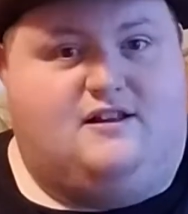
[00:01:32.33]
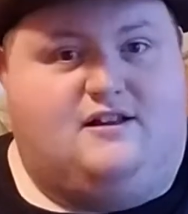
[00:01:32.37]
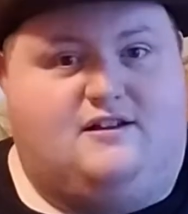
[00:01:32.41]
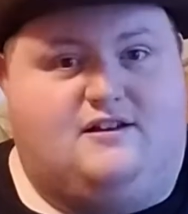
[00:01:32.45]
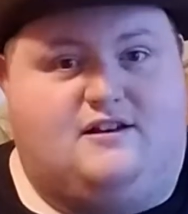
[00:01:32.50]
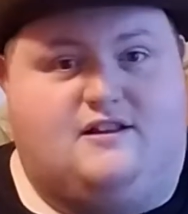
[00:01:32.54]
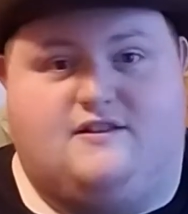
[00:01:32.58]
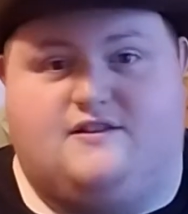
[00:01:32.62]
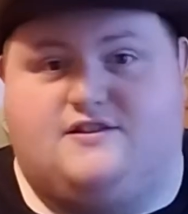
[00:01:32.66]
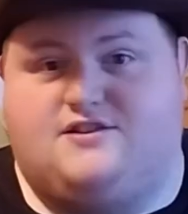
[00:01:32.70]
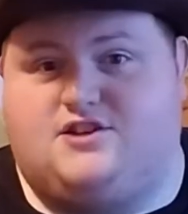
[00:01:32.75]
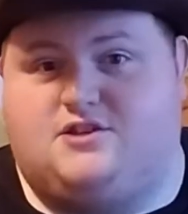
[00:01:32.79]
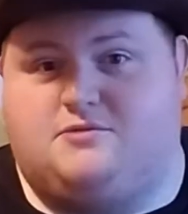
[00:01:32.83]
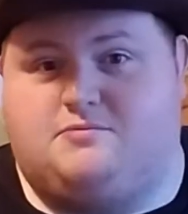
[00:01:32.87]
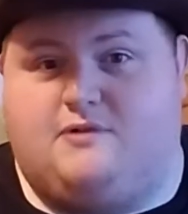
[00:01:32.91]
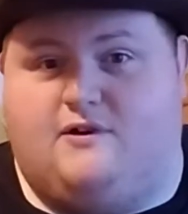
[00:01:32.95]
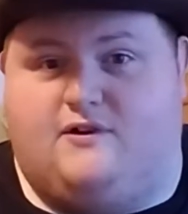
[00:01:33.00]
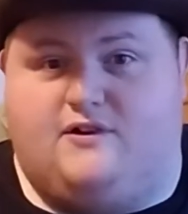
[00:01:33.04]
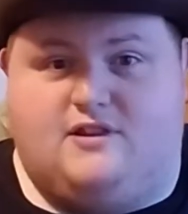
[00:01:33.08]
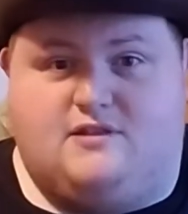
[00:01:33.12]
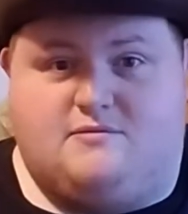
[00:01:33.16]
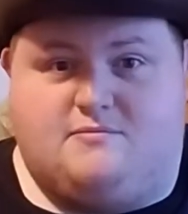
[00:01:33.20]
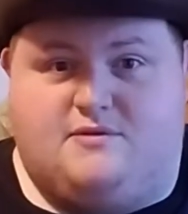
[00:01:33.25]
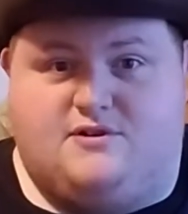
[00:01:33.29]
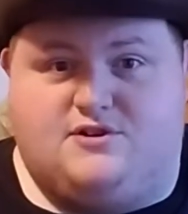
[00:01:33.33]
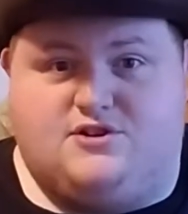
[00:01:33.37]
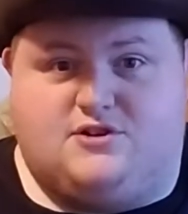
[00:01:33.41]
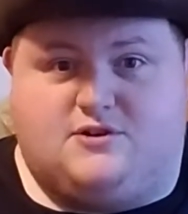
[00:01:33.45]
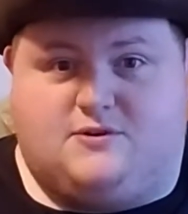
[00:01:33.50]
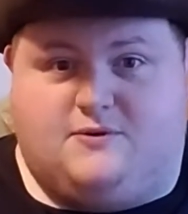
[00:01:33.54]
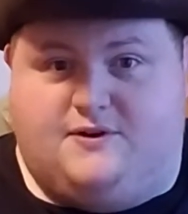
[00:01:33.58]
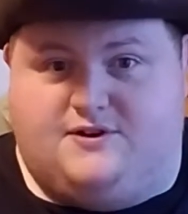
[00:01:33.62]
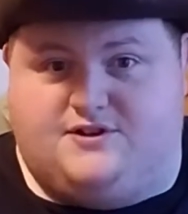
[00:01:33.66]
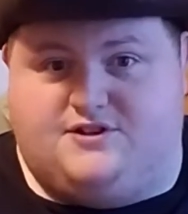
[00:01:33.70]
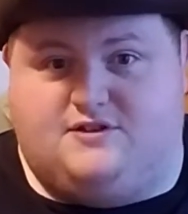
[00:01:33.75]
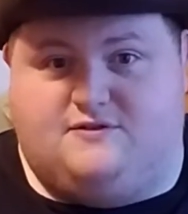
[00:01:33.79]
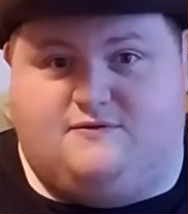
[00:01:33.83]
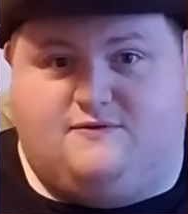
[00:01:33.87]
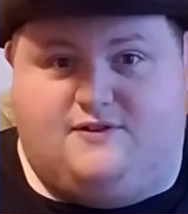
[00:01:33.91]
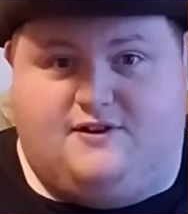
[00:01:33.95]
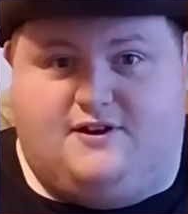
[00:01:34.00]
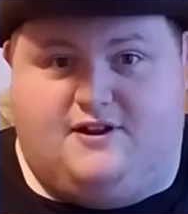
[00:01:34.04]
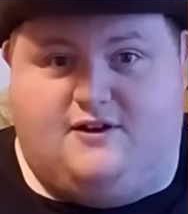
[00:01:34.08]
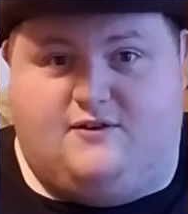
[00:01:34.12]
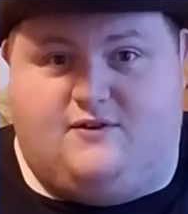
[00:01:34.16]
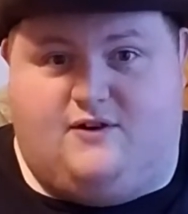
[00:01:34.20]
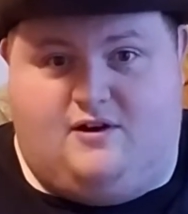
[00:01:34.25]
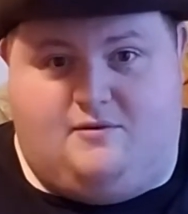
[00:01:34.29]
Now this is probably the most requested
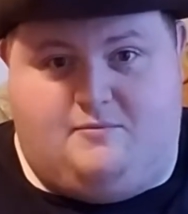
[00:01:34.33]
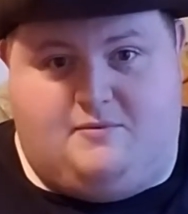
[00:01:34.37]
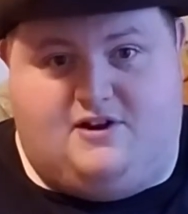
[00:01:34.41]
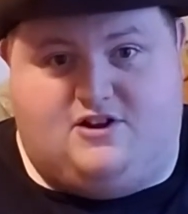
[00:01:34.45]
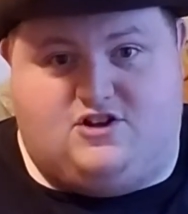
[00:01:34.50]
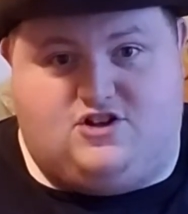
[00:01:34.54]
video on my